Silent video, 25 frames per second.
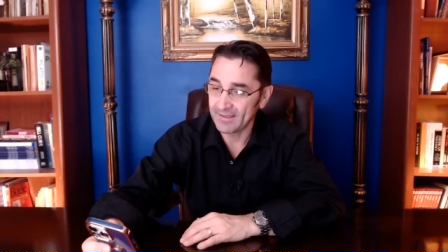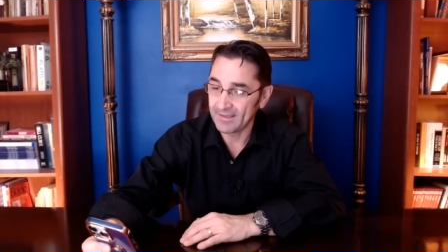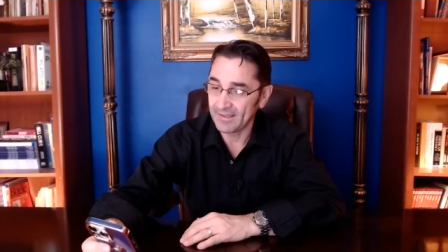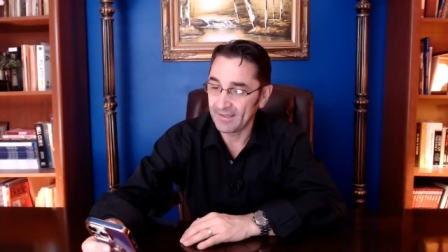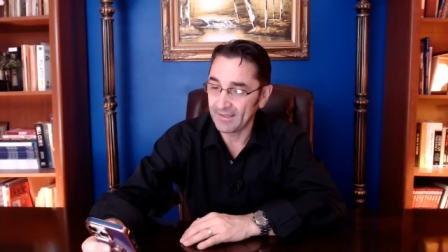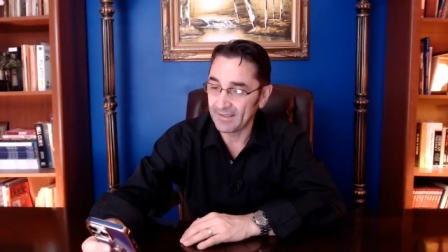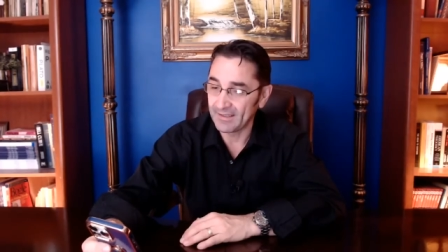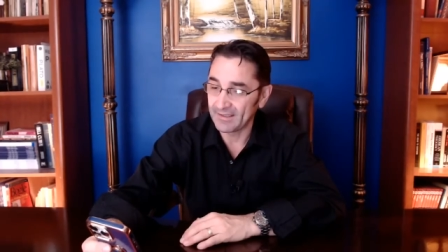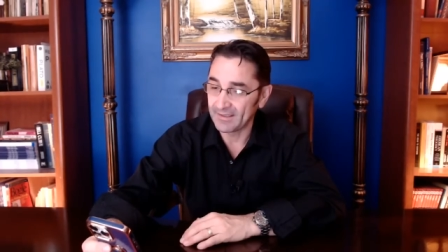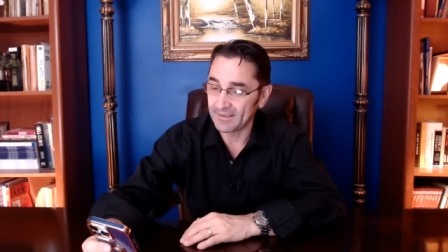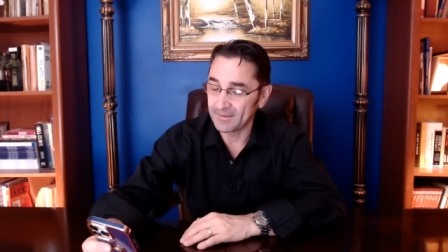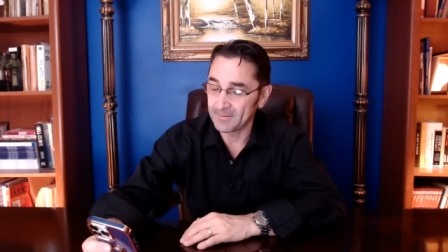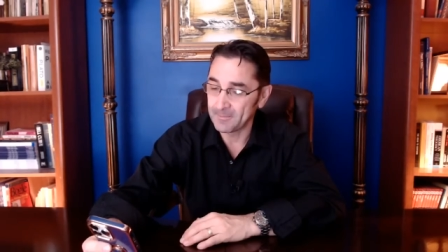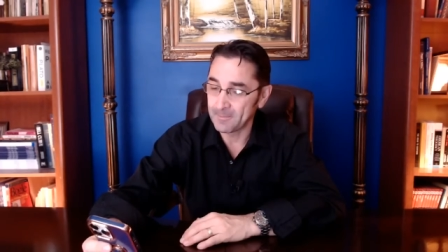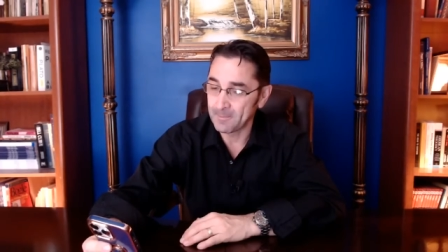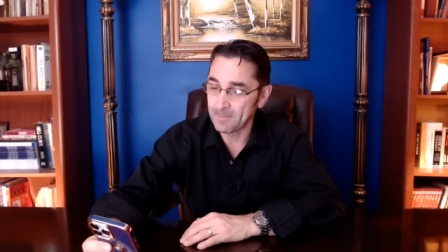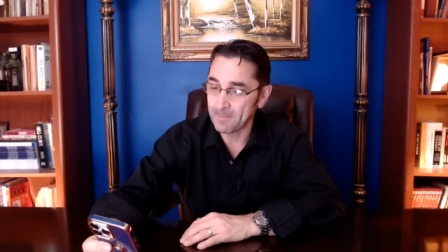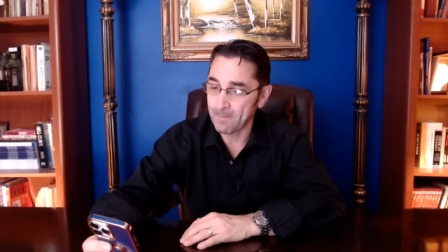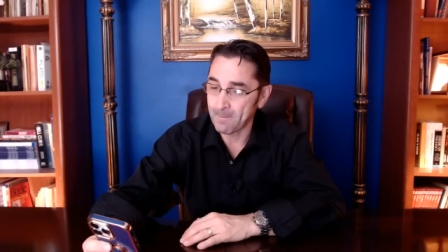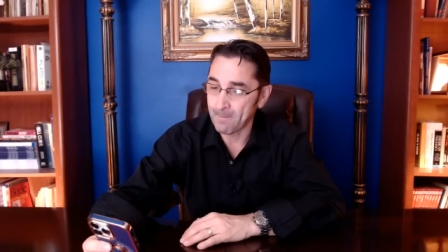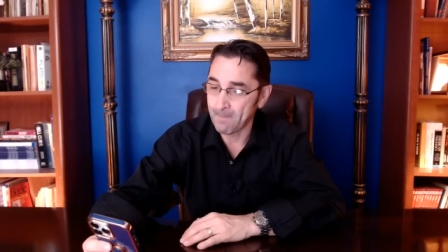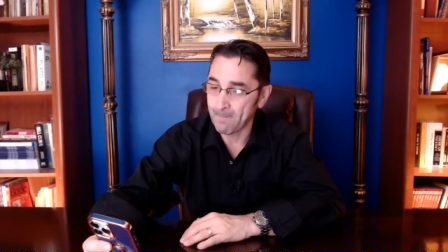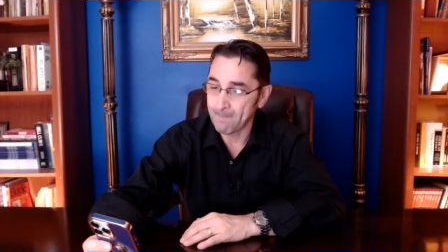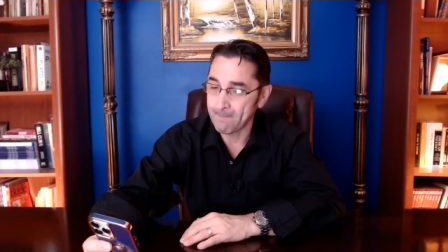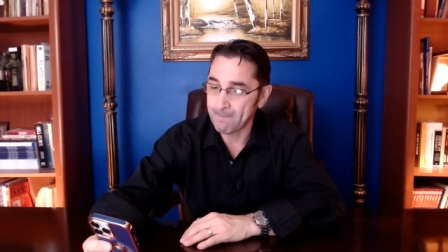Um,
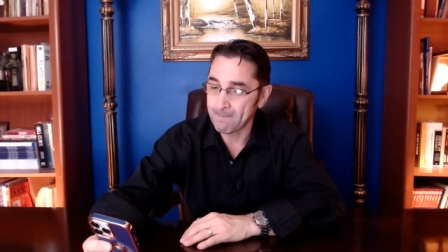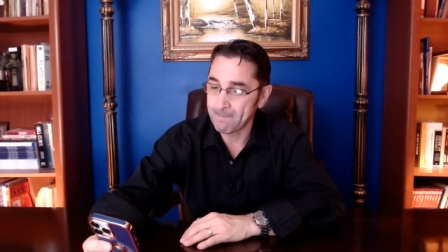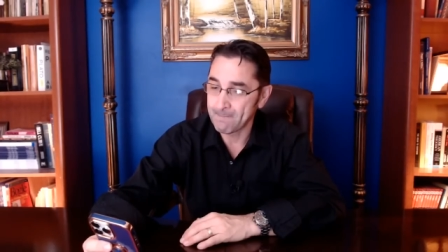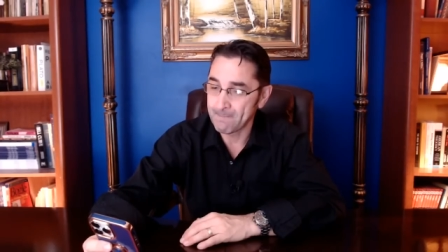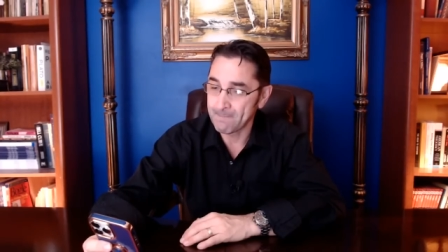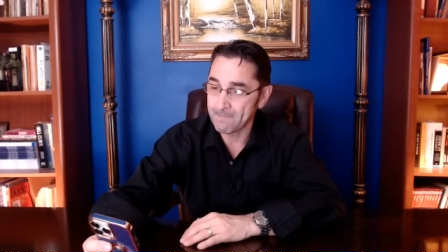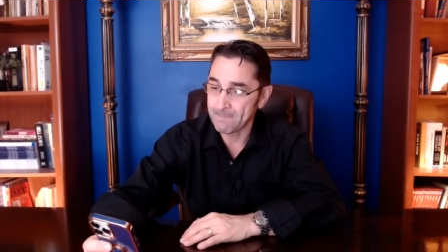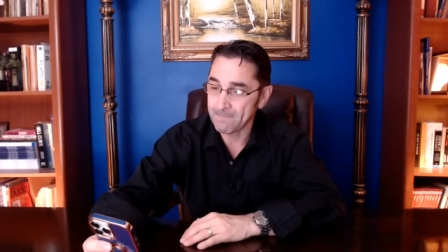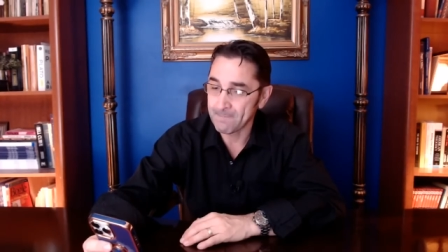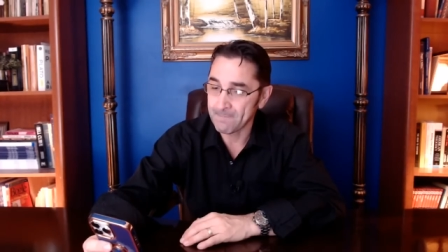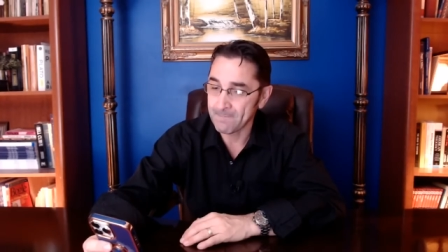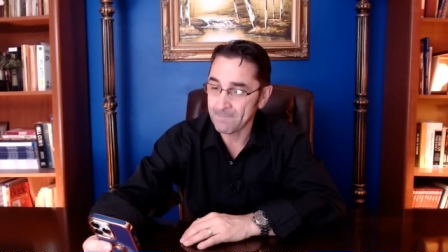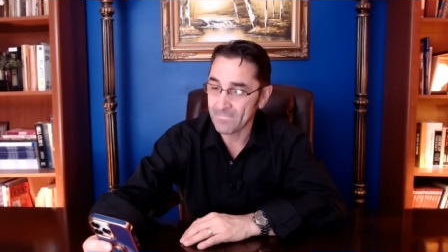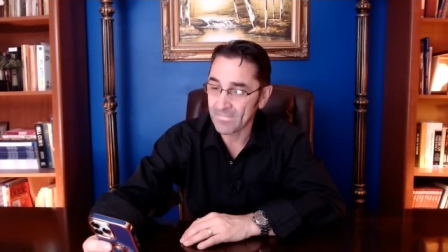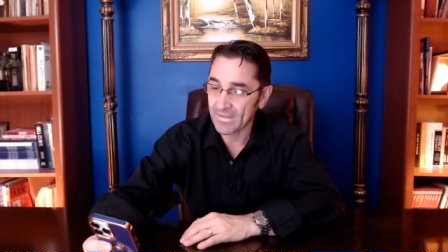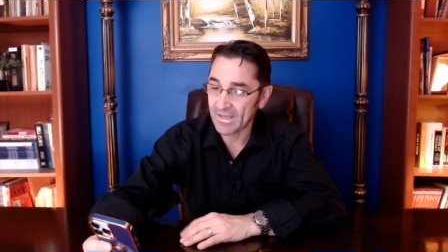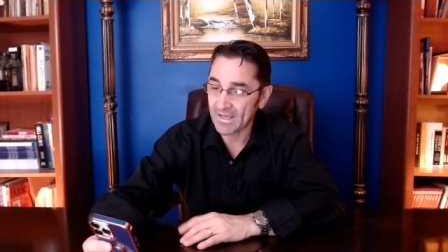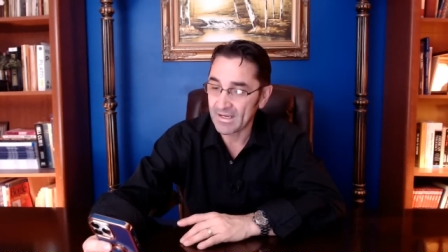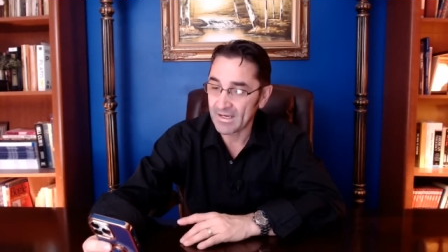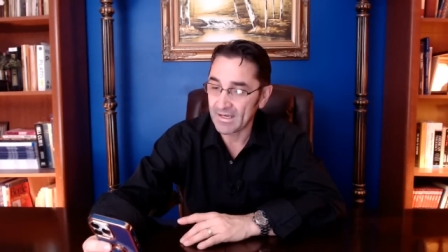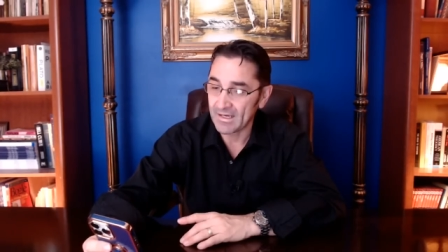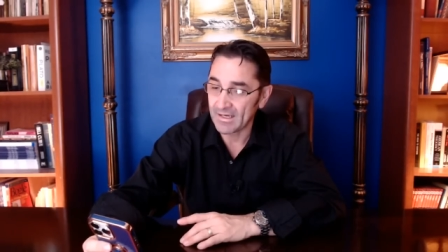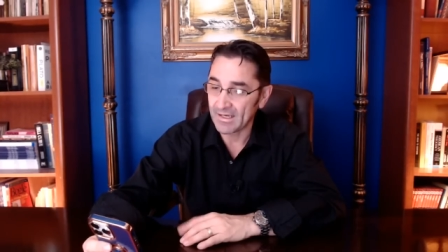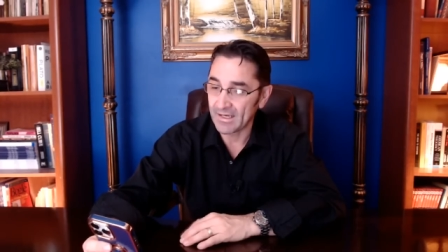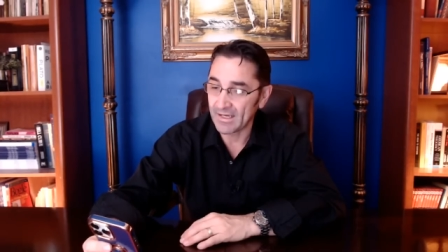
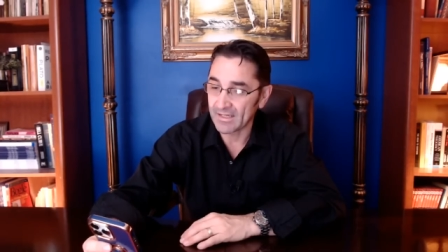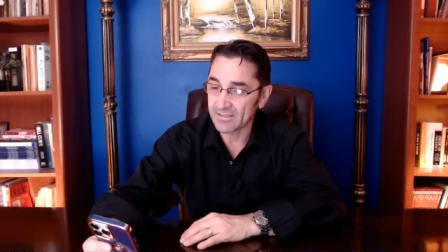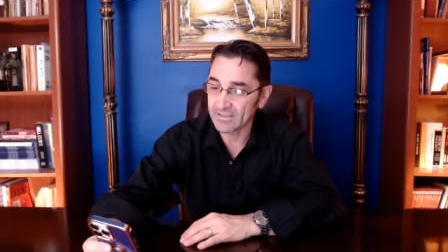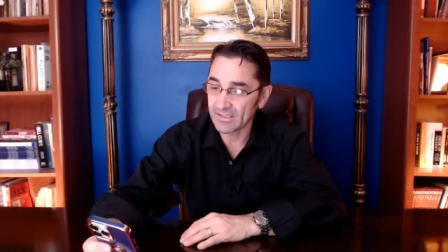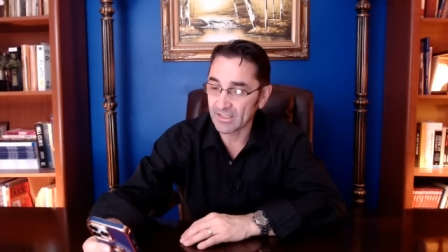as